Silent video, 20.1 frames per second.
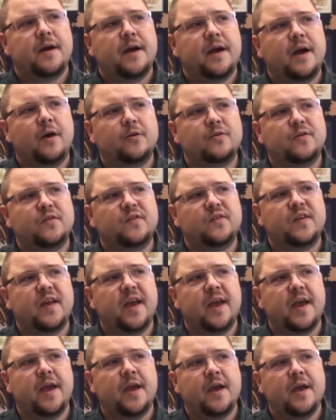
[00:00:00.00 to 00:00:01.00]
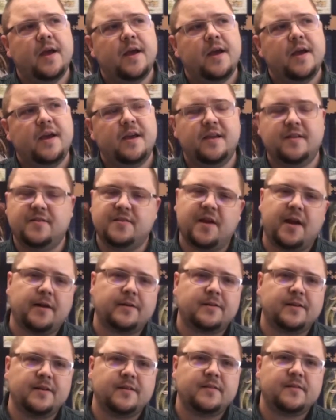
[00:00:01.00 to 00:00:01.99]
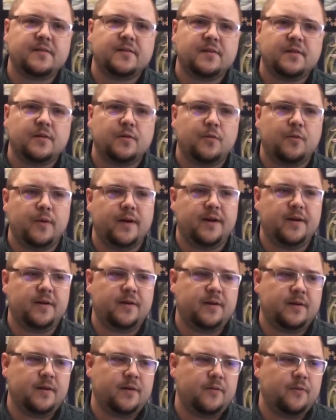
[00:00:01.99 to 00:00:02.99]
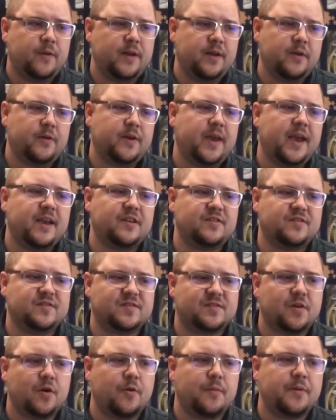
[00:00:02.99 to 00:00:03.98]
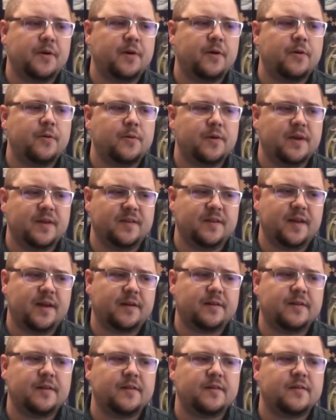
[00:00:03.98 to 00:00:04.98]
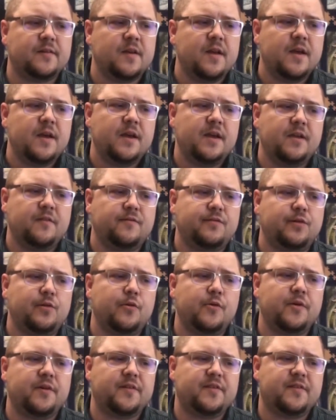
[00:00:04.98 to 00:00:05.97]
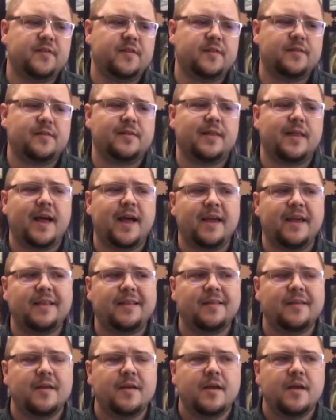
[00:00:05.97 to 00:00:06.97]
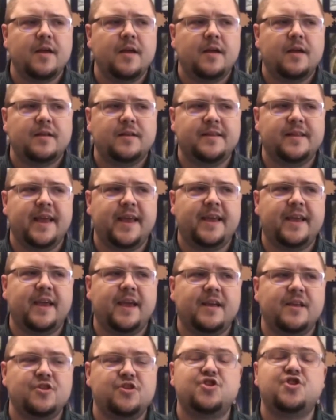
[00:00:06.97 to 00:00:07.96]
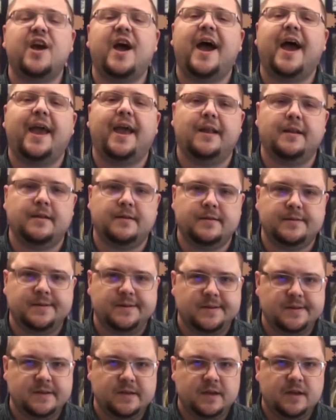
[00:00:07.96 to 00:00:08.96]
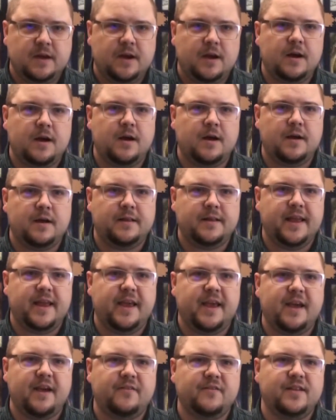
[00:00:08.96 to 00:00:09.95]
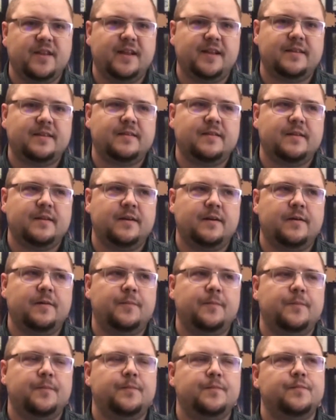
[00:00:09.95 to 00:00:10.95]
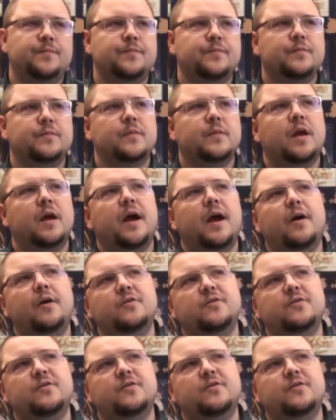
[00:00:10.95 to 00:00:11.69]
how to say, in darkness. When, when you catch a Scorpio in darkness, in fluorescent light, they can shine. Uh, they have that, um, how